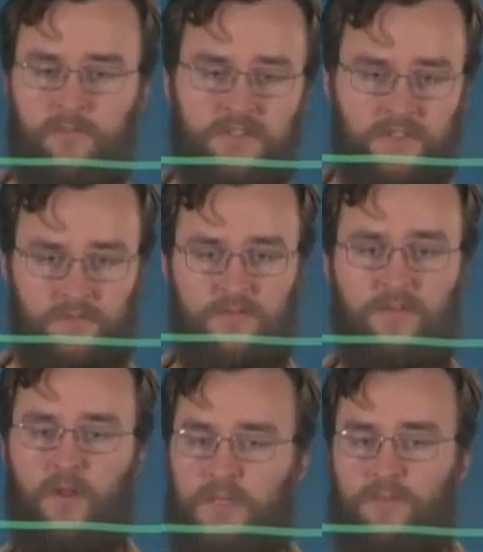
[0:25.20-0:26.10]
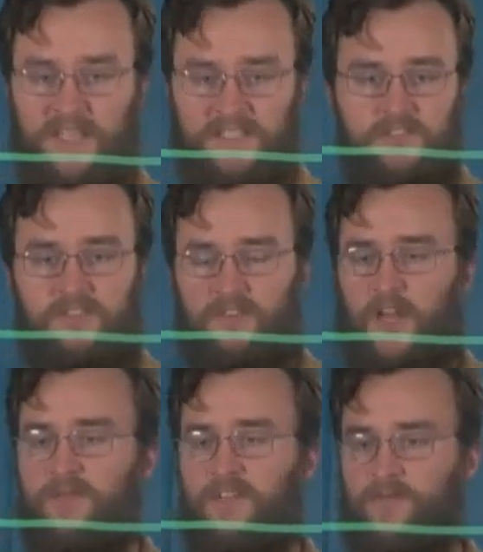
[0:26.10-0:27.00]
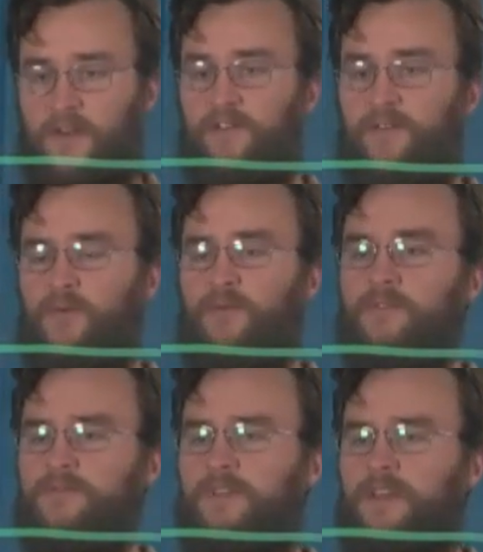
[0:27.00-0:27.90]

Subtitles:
Which of the following best describes a variable